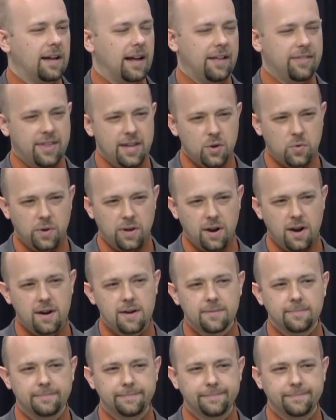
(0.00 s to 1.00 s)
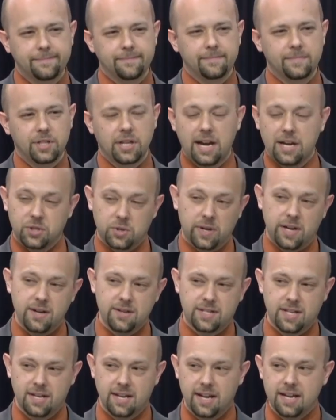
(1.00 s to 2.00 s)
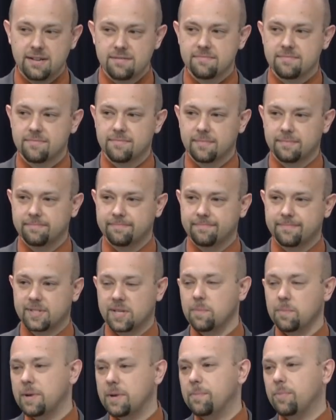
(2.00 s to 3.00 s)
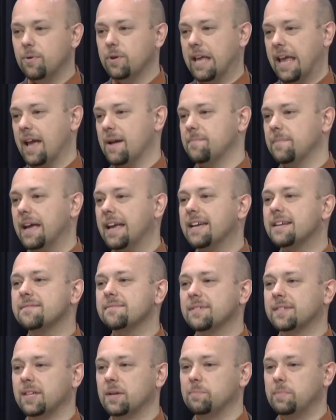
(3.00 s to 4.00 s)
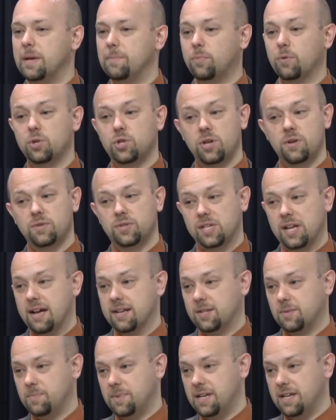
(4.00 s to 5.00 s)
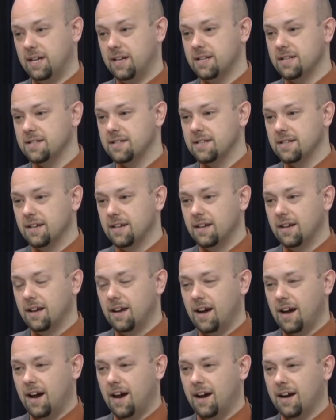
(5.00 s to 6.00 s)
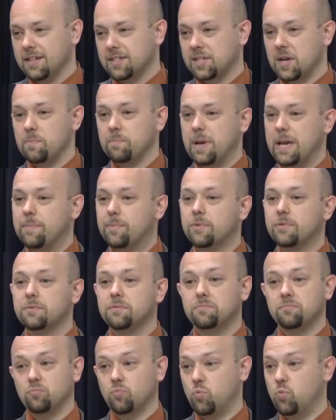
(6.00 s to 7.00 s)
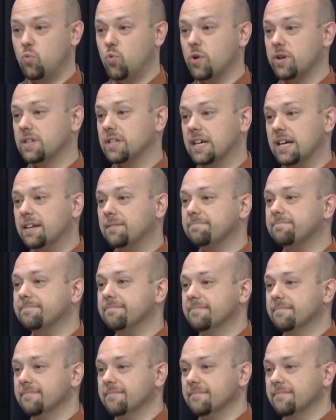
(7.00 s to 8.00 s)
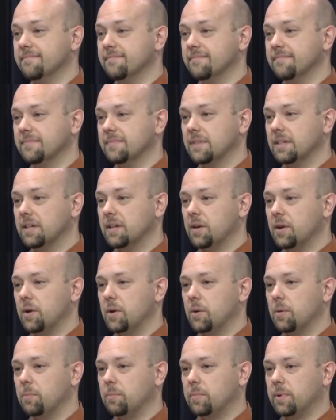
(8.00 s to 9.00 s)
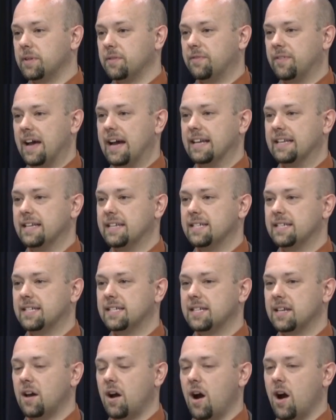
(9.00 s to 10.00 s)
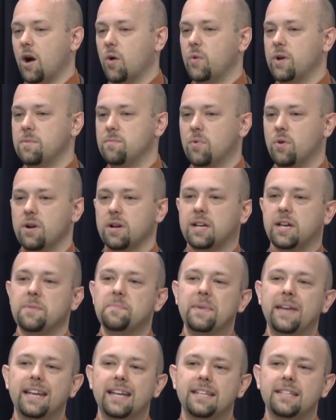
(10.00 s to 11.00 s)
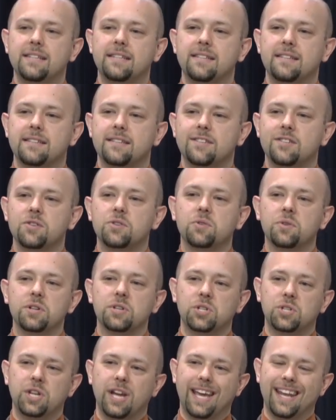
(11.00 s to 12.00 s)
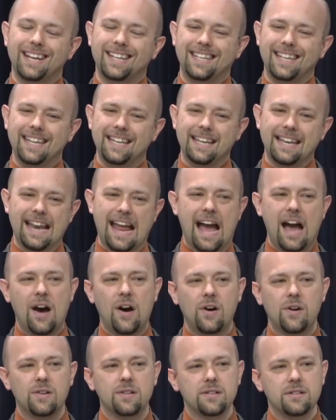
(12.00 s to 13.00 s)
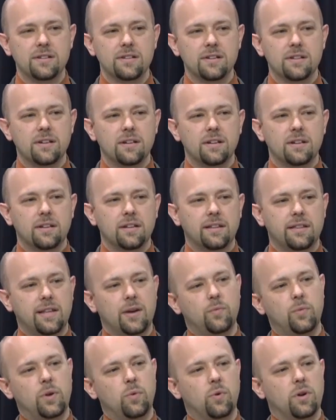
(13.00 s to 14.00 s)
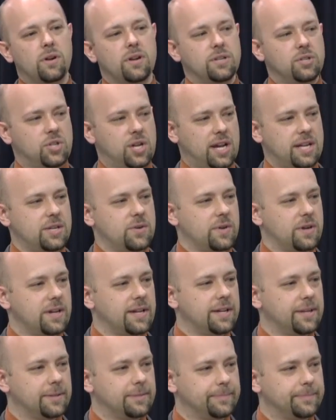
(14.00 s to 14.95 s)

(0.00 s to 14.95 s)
I think we are. You guys are here tonight. Some people can't make it, some people chose not to be here, uh, some people wouldn't come. But the fact is, are we more committed to Christianity now than we were in January?